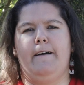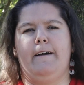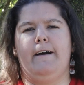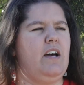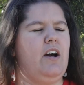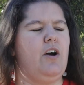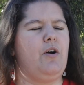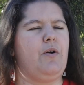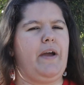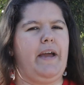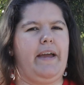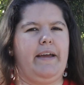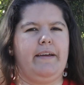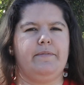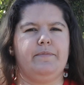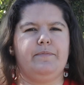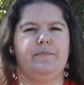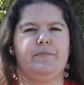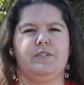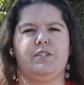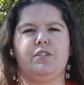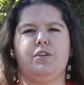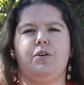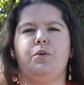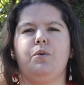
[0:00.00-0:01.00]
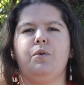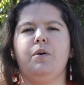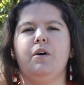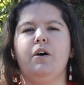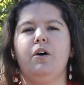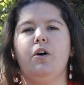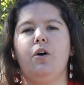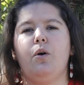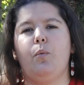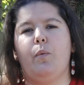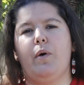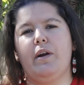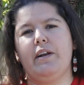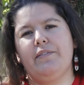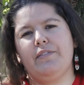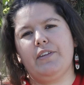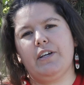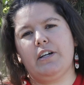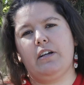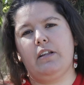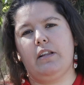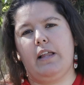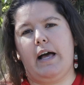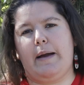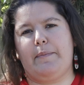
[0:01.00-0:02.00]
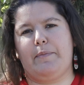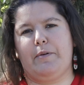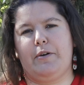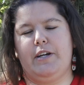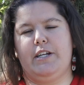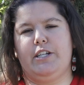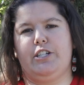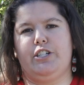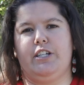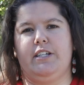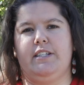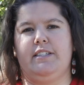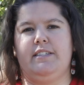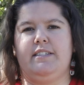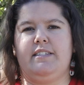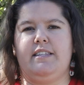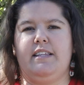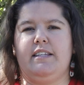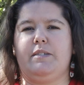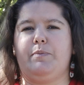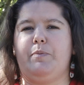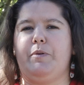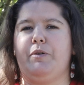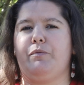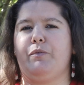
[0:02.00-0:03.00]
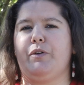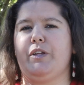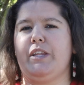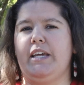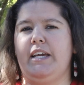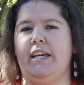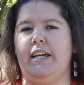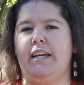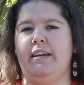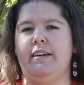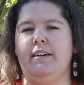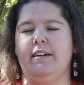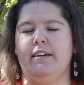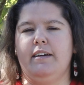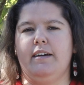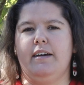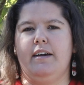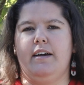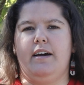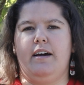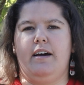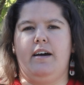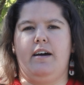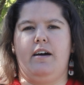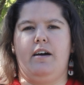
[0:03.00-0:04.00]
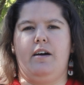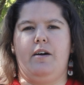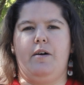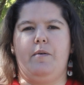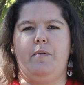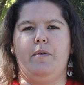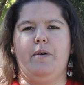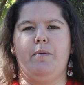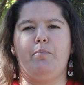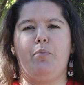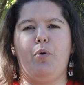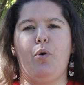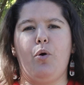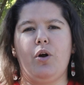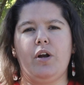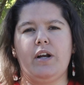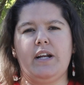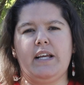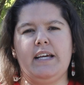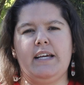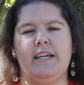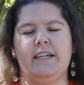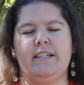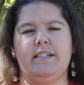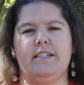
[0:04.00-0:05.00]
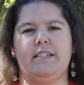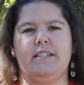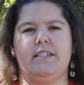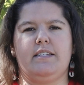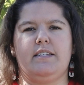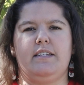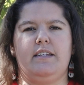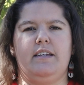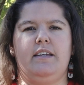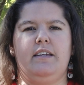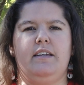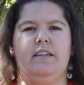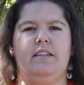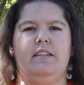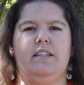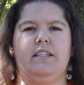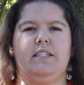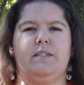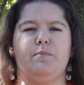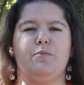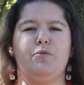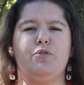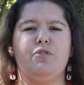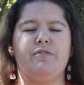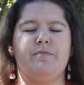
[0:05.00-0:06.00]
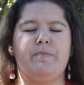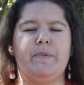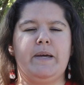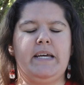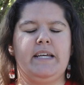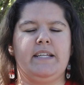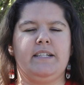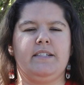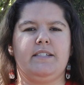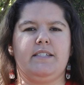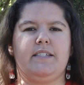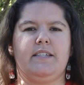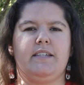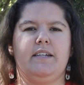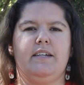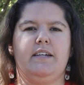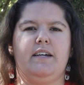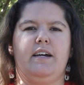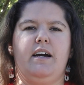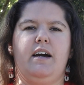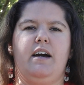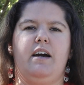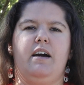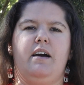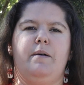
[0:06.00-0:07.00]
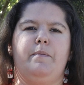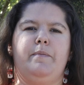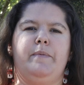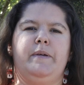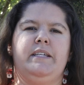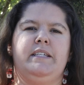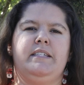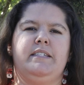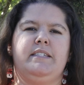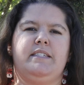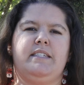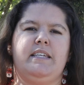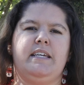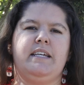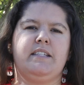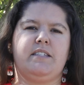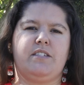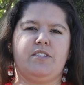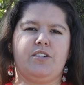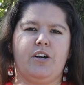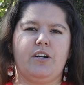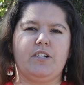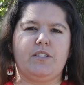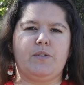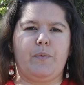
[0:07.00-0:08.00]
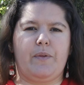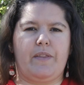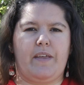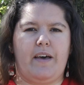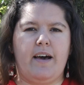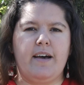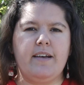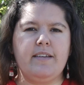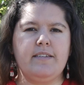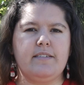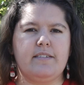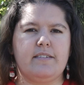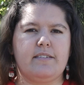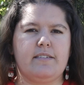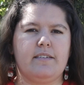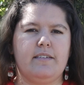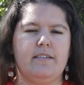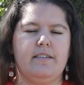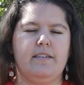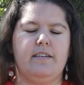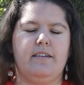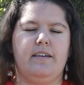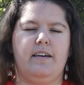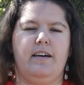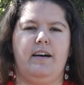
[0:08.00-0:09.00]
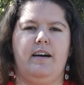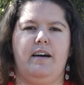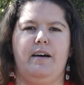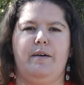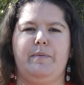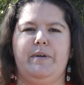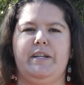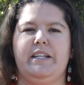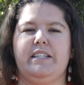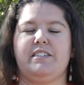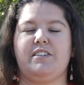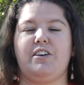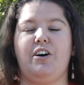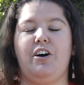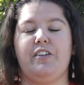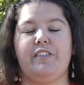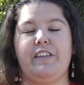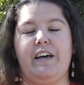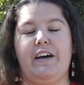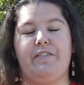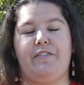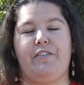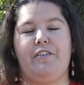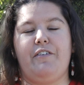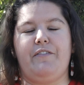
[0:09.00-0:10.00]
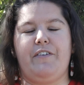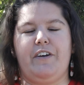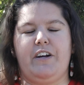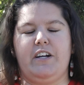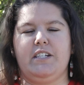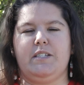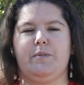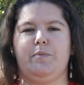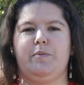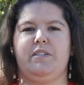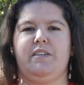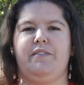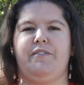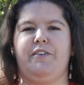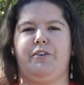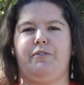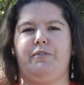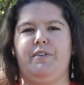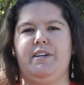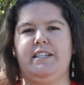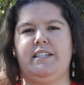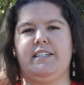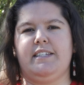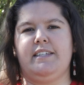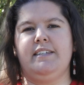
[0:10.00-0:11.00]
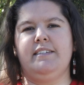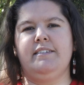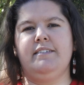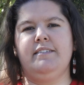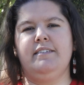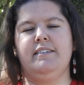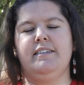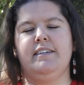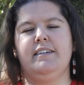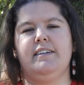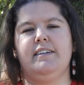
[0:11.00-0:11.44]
Okay, so one of the collaborations that's been really important in this movement is It Starts With Us, and it's called that for a very specific reason.